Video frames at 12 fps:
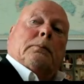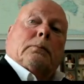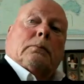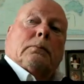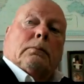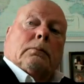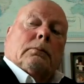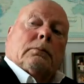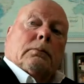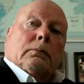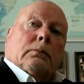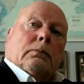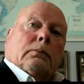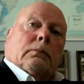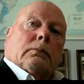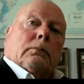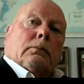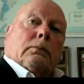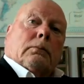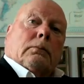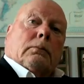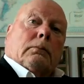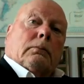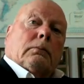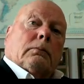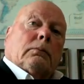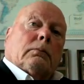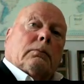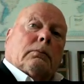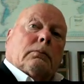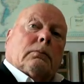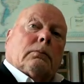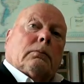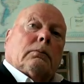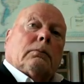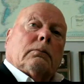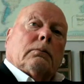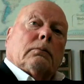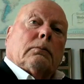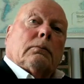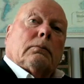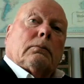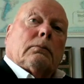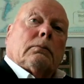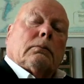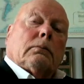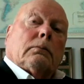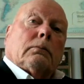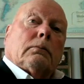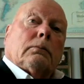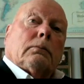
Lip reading: (not speaking)